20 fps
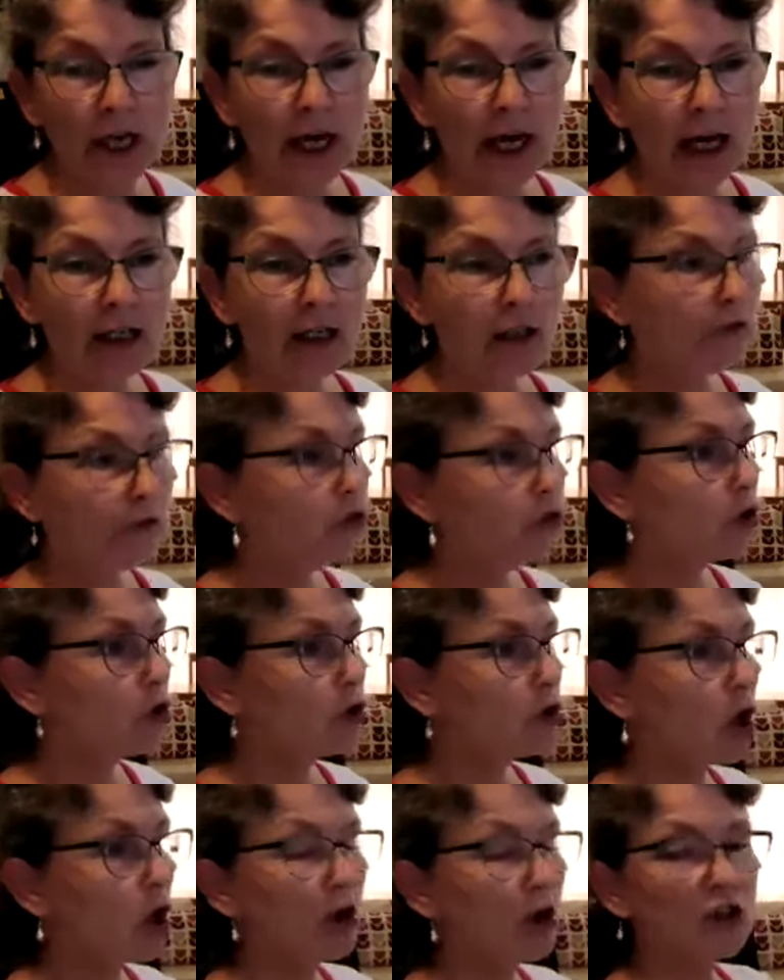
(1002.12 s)
And if you're
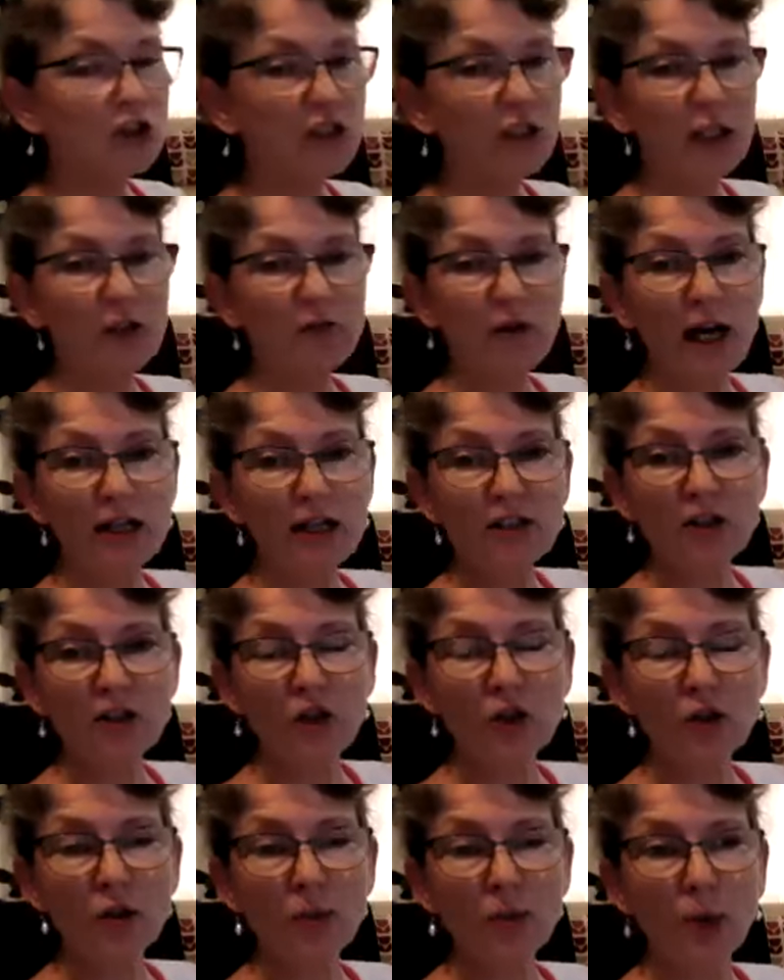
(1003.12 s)
constantly writing
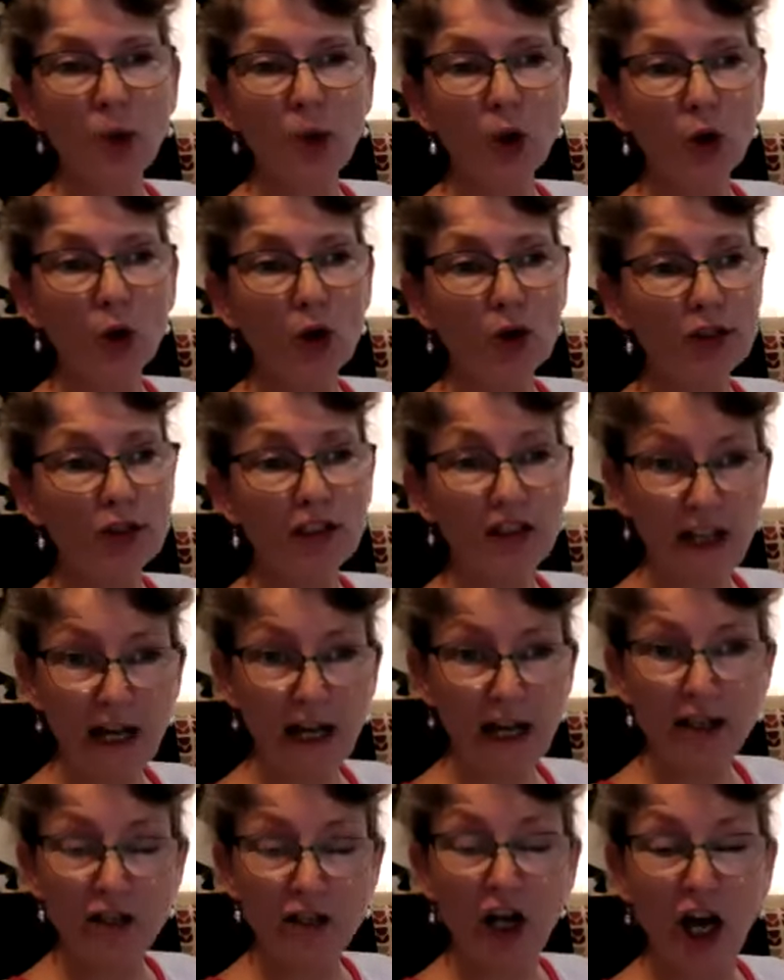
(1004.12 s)
on the board,
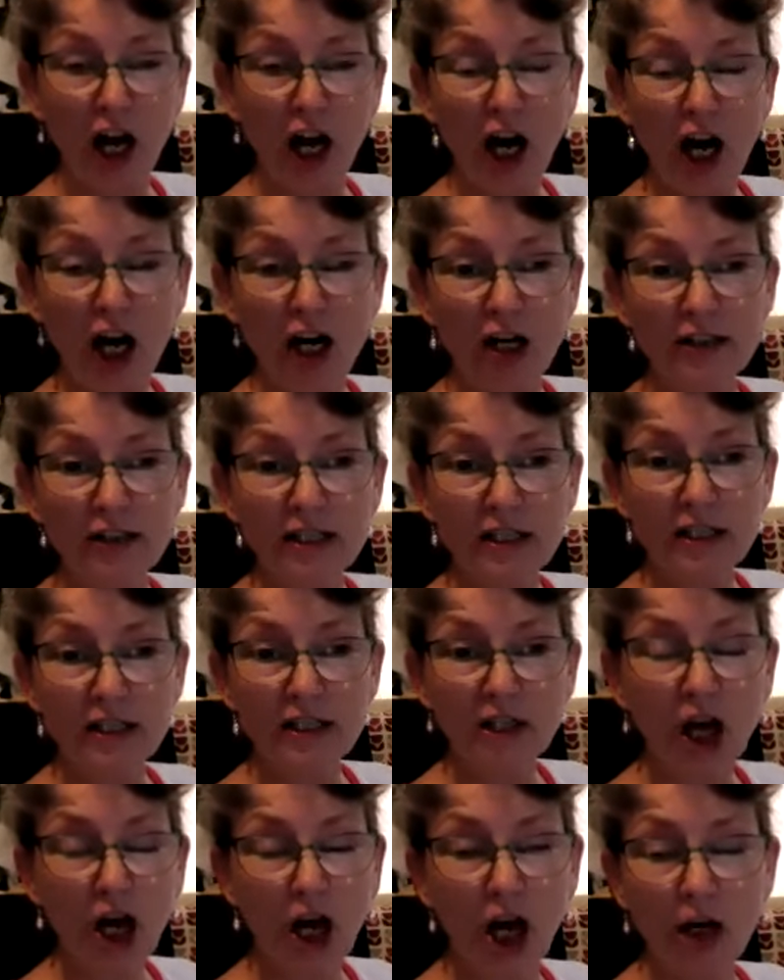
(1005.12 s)
that's hard. It's
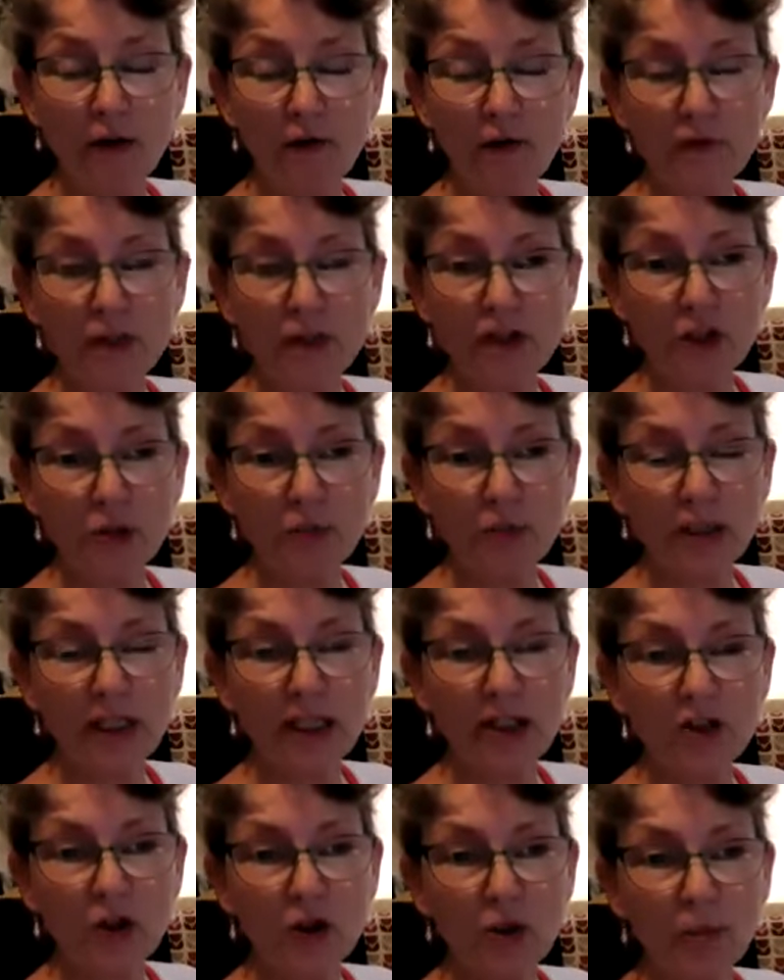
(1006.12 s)
hard for us to be
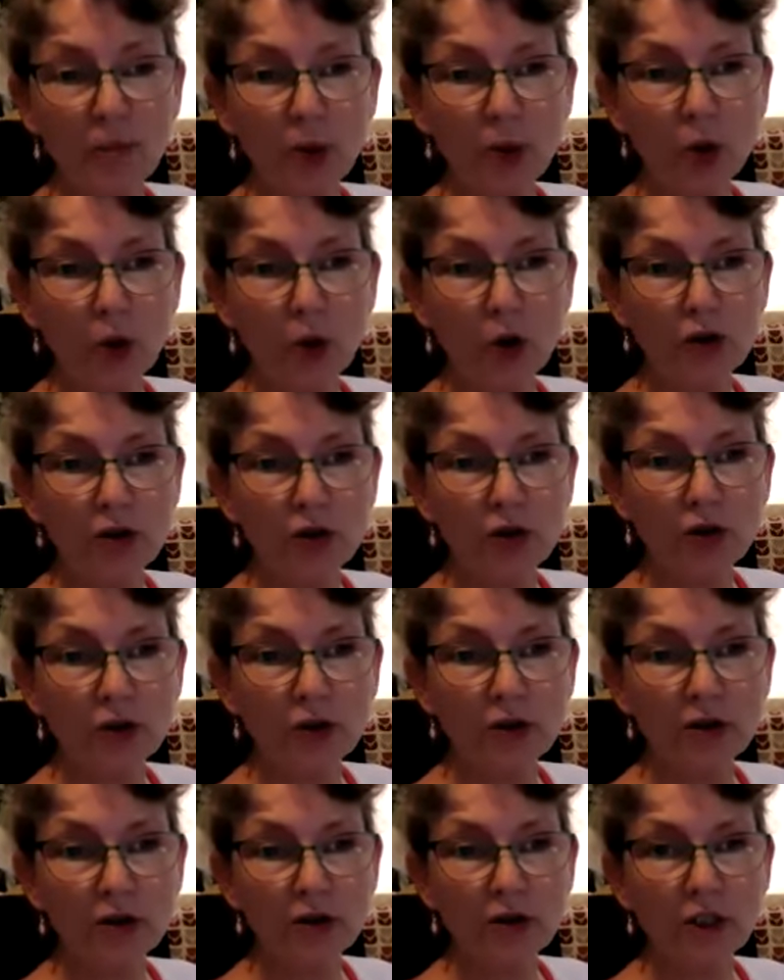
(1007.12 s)
neat on a board
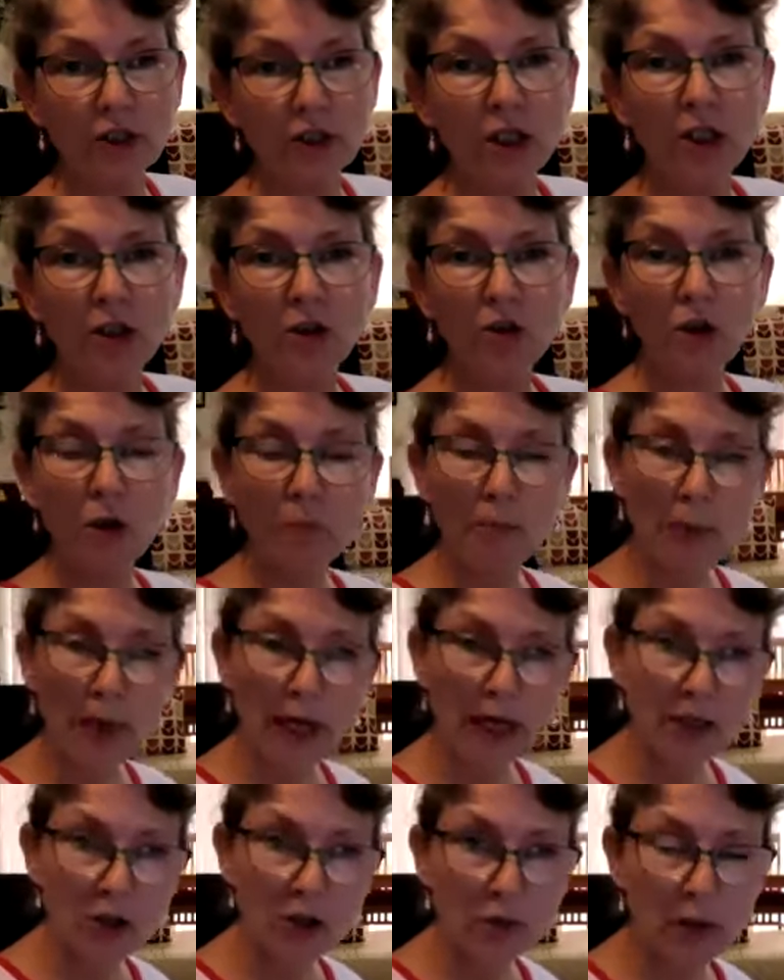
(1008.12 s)

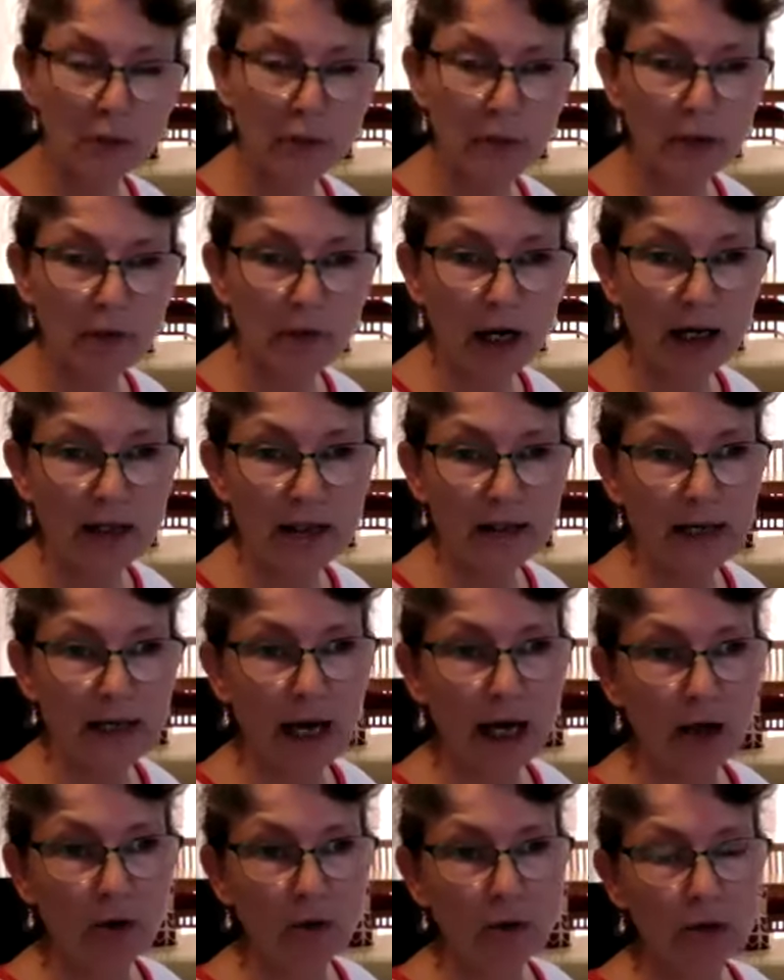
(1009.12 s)
compared to when we write
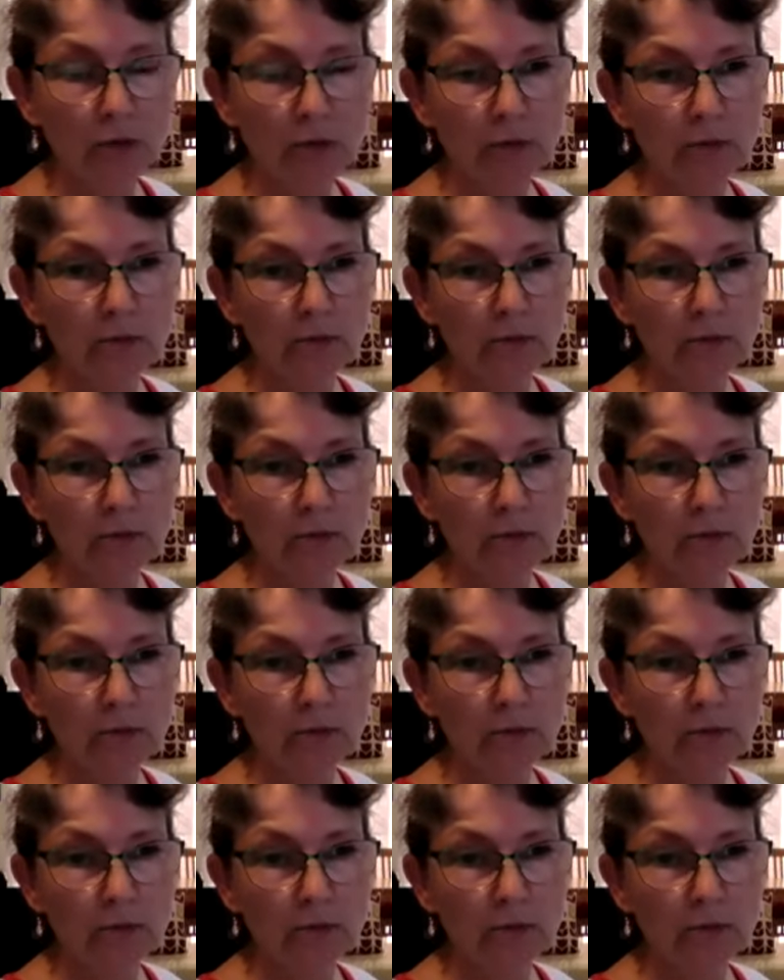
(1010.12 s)
down.